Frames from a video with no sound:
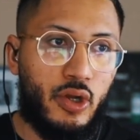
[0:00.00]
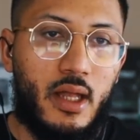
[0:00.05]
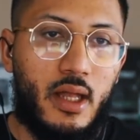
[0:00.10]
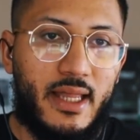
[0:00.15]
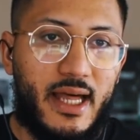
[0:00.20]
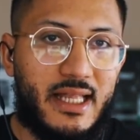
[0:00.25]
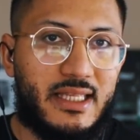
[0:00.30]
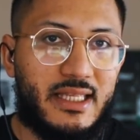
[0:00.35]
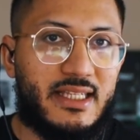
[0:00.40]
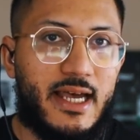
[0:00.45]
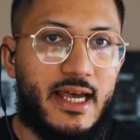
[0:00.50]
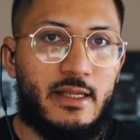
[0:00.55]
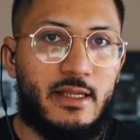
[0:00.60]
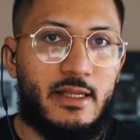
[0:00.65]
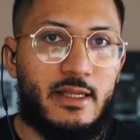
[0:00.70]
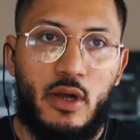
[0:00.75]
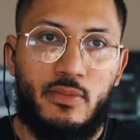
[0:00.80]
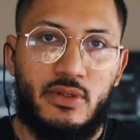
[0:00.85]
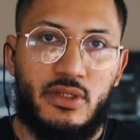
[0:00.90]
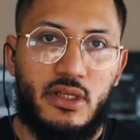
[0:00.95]
A lot of times
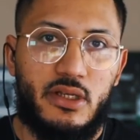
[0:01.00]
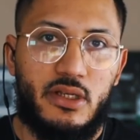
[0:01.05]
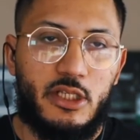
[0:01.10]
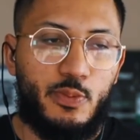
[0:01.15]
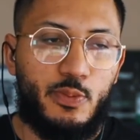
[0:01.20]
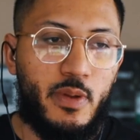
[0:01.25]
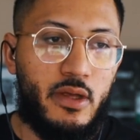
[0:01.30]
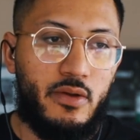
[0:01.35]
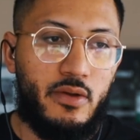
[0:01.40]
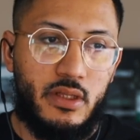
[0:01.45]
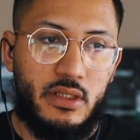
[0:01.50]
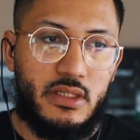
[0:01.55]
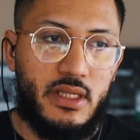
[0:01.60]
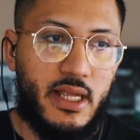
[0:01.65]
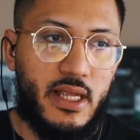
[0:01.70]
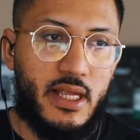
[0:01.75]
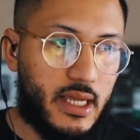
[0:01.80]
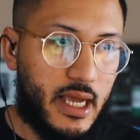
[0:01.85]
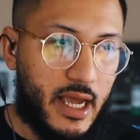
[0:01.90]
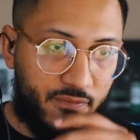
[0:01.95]
barbers are experienced,
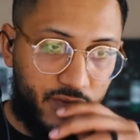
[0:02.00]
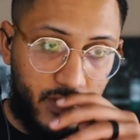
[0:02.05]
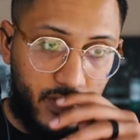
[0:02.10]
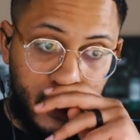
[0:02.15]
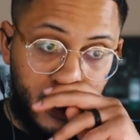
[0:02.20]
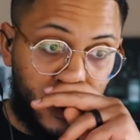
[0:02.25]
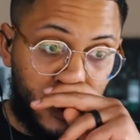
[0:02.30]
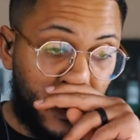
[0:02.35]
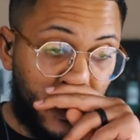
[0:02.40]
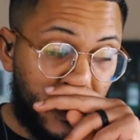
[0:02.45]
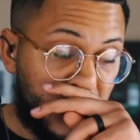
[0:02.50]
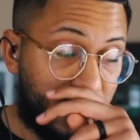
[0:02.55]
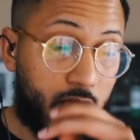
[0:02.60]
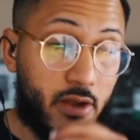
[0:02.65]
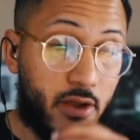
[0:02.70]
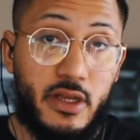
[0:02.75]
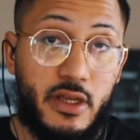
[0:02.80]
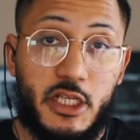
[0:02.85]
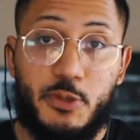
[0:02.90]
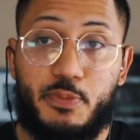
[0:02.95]
like I feel like Joey's
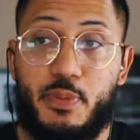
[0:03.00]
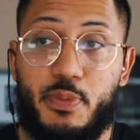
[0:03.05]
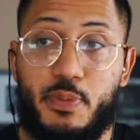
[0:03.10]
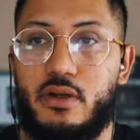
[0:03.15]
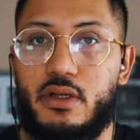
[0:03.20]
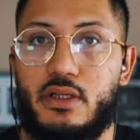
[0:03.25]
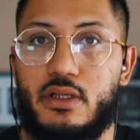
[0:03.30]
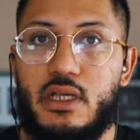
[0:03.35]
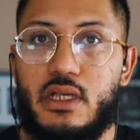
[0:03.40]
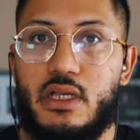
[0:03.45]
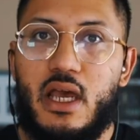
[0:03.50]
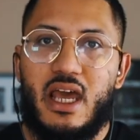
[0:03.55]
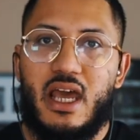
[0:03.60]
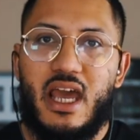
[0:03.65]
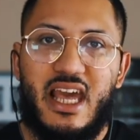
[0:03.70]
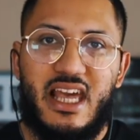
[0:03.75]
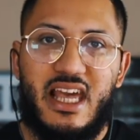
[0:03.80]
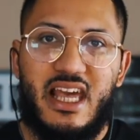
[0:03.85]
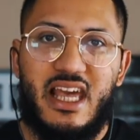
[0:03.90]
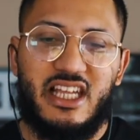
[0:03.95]
very experienced
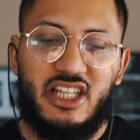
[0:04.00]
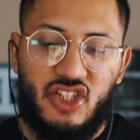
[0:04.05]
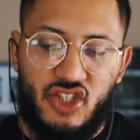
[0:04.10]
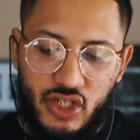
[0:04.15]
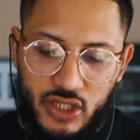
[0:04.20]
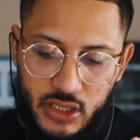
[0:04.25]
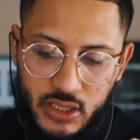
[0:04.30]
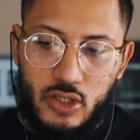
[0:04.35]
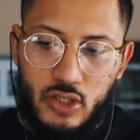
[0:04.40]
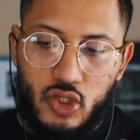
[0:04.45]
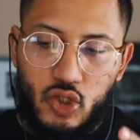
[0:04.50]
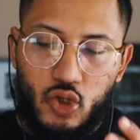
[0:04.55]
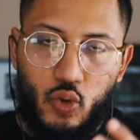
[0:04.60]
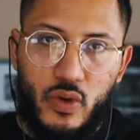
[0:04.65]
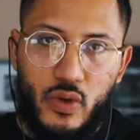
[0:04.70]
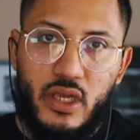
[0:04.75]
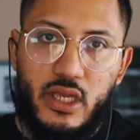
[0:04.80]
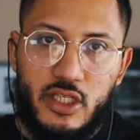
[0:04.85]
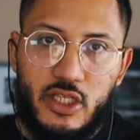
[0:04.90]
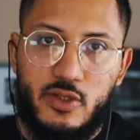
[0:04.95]
and he can just
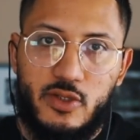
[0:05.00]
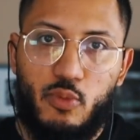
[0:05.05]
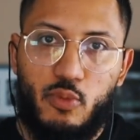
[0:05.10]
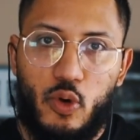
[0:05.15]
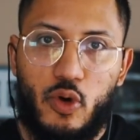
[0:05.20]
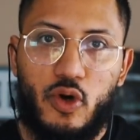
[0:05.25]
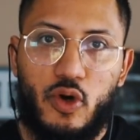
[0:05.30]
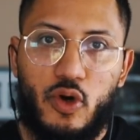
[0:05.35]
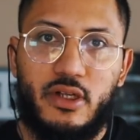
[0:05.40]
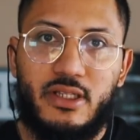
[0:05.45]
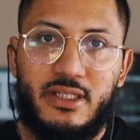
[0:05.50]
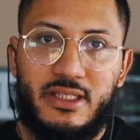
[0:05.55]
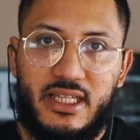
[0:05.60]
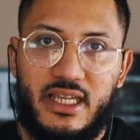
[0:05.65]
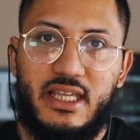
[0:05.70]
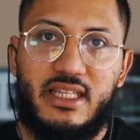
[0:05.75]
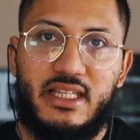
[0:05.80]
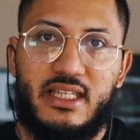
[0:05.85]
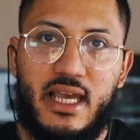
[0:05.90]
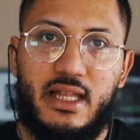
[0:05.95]
squeeze more
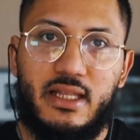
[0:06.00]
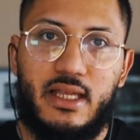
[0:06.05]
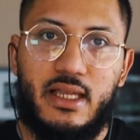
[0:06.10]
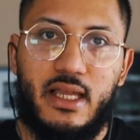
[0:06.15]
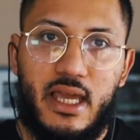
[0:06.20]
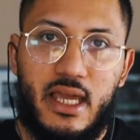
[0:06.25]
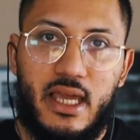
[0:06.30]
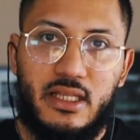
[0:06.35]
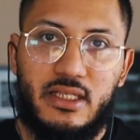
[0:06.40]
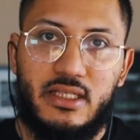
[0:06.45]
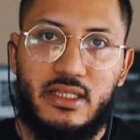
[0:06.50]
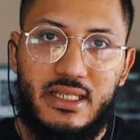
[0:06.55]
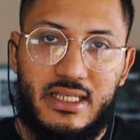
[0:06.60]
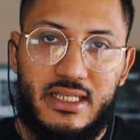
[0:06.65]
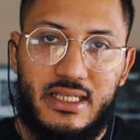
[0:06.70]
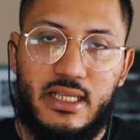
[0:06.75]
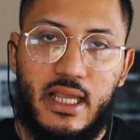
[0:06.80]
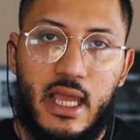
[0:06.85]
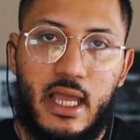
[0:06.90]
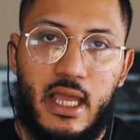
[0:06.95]
detailing into the
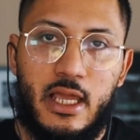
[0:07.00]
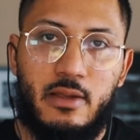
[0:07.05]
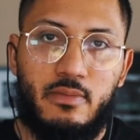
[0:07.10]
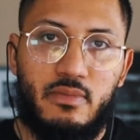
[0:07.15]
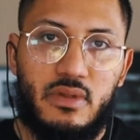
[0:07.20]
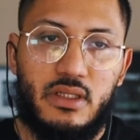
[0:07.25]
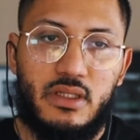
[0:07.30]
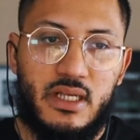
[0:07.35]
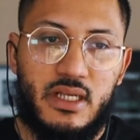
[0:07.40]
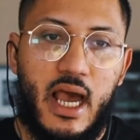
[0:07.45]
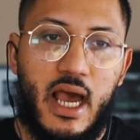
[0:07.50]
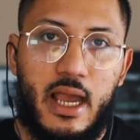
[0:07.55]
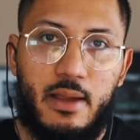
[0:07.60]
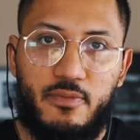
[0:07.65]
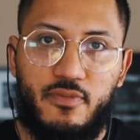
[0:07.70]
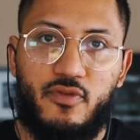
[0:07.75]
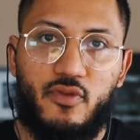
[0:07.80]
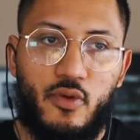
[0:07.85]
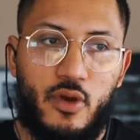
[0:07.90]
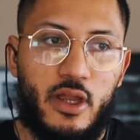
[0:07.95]
same time
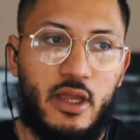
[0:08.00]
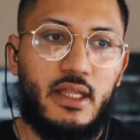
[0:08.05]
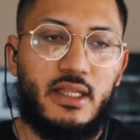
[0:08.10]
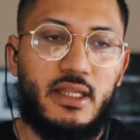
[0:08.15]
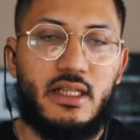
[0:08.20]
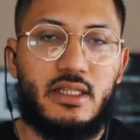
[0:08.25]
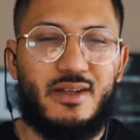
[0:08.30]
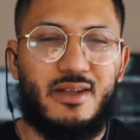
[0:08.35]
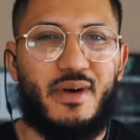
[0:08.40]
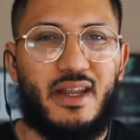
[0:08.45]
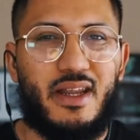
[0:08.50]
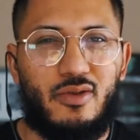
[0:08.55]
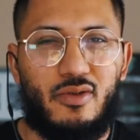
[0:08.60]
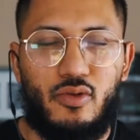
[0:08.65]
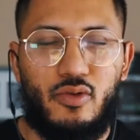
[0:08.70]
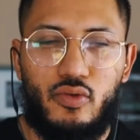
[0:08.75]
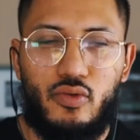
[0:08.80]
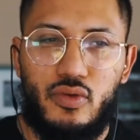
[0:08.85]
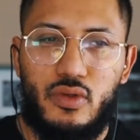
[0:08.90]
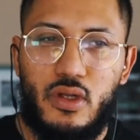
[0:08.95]
frame that somebody
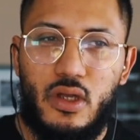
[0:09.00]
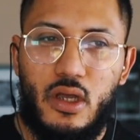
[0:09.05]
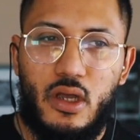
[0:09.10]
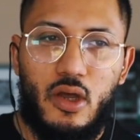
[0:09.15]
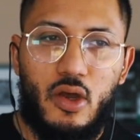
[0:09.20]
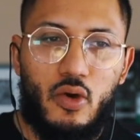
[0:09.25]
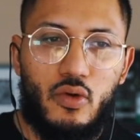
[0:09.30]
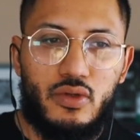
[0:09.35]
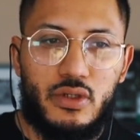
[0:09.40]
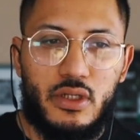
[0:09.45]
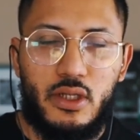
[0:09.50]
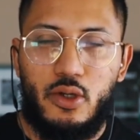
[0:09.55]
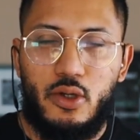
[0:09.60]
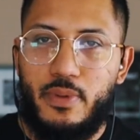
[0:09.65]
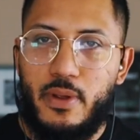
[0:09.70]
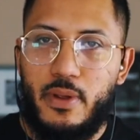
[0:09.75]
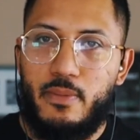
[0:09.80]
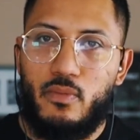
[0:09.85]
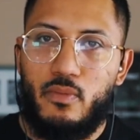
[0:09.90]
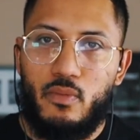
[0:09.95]
who who's a little
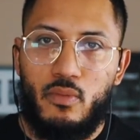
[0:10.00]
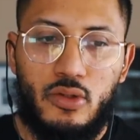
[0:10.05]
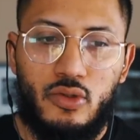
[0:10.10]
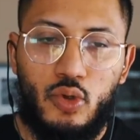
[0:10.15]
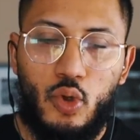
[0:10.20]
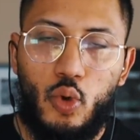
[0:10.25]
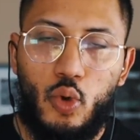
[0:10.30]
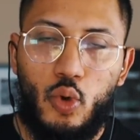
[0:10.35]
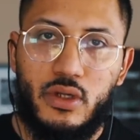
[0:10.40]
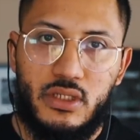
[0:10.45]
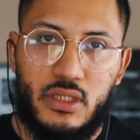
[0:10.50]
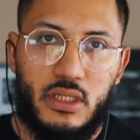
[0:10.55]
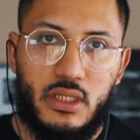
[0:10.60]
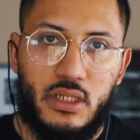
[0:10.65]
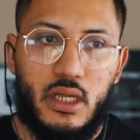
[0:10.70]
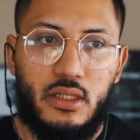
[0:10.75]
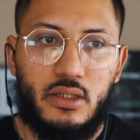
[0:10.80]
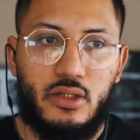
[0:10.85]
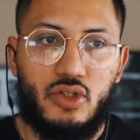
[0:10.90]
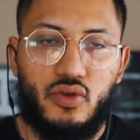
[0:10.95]
bit newer to the
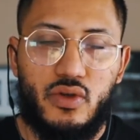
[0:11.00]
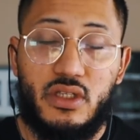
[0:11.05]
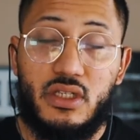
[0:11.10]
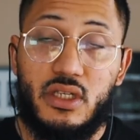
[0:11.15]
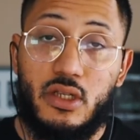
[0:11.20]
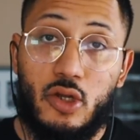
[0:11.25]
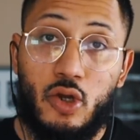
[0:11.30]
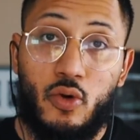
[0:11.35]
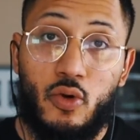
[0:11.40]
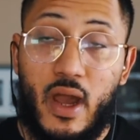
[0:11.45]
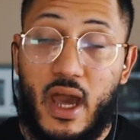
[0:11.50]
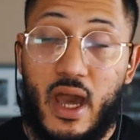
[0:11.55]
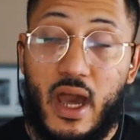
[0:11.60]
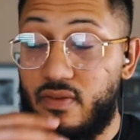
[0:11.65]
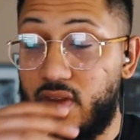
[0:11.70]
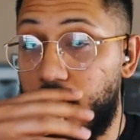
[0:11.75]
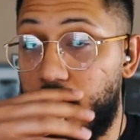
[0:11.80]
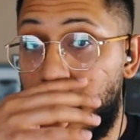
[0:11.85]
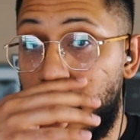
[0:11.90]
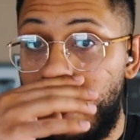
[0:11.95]
industry to the
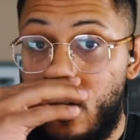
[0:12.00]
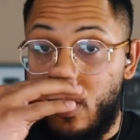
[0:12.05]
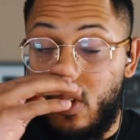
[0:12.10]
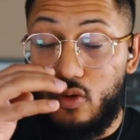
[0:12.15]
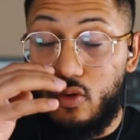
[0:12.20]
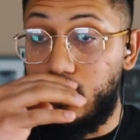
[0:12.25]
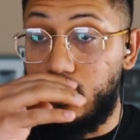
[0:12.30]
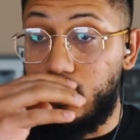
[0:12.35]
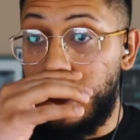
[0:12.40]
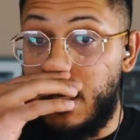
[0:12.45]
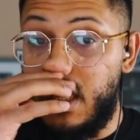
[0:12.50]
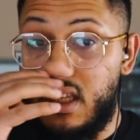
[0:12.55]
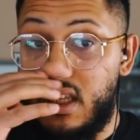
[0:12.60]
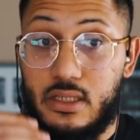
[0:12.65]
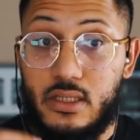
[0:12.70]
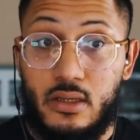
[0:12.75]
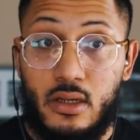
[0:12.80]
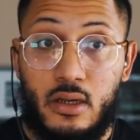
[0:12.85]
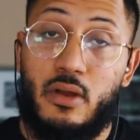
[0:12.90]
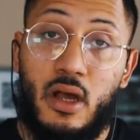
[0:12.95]
craft who
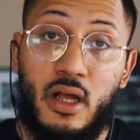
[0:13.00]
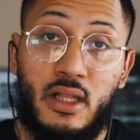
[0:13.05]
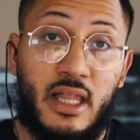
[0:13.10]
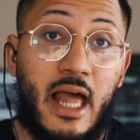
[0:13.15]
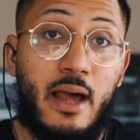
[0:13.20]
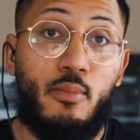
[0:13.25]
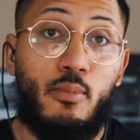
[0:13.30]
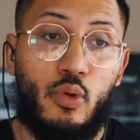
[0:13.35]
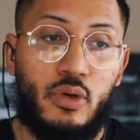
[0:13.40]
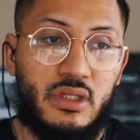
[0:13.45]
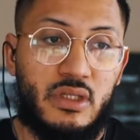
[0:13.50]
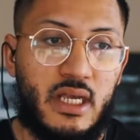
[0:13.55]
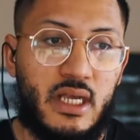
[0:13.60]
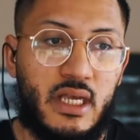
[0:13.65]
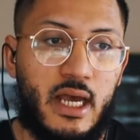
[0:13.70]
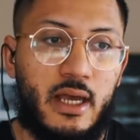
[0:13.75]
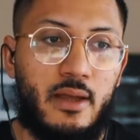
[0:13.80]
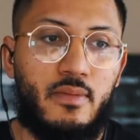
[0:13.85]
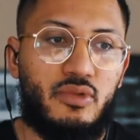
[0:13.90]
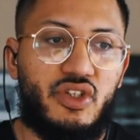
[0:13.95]
needs a lot more
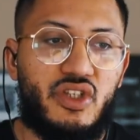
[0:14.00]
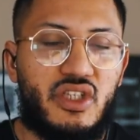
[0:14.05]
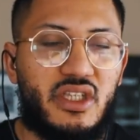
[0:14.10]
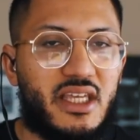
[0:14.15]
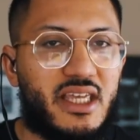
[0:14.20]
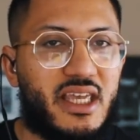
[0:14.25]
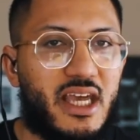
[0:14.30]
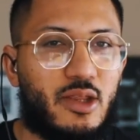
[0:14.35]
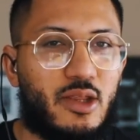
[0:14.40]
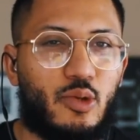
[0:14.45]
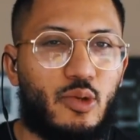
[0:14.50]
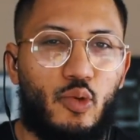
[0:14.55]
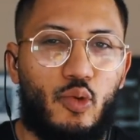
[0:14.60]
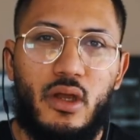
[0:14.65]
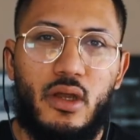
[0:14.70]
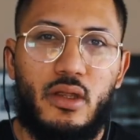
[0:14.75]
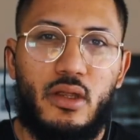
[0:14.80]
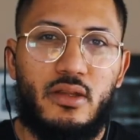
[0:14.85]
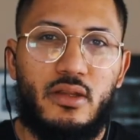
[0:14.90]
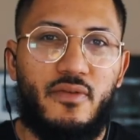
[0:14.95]
time just to get
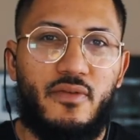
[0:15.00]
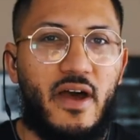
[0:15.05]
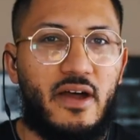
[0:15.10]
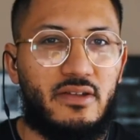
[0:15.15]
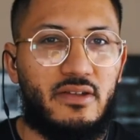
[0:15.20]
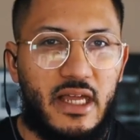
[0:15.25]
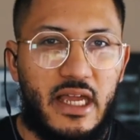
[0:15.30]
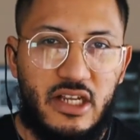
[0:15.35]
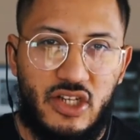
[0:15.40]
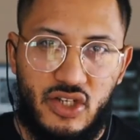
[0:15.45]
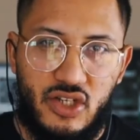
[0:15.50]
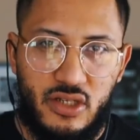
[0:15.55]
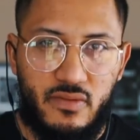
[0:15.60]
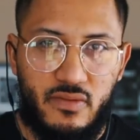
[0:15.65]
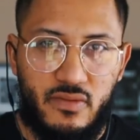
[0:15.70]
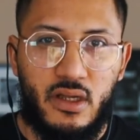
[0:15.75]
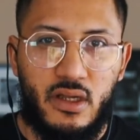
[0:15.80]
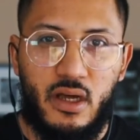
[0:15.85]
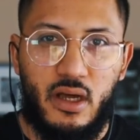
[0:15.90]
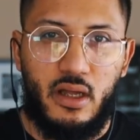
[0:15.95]
through the foundation of the
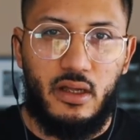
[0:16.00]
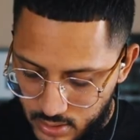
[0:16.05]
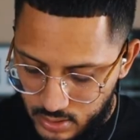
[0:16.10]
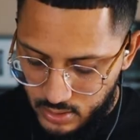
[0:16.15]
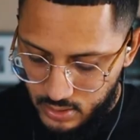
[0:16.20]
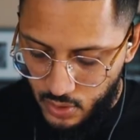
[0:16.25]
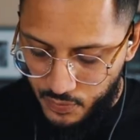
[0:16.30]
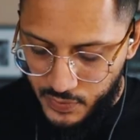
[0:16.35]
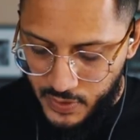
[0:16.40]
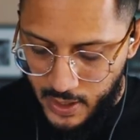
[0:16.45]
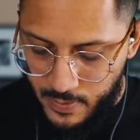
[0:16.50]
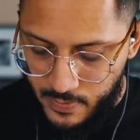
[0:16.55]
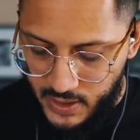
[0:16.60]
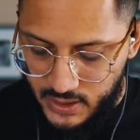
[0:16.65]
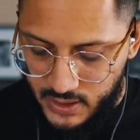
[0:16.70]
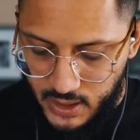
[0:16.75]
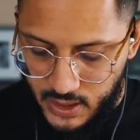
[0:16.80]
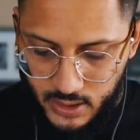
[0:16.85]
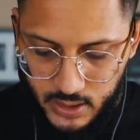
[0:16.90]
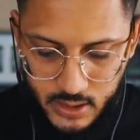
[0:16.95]
cut. Hopefully that makes
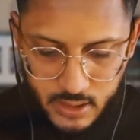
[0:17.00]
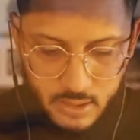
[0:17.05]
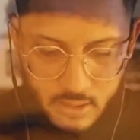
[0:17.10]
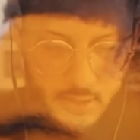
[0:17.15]
sense.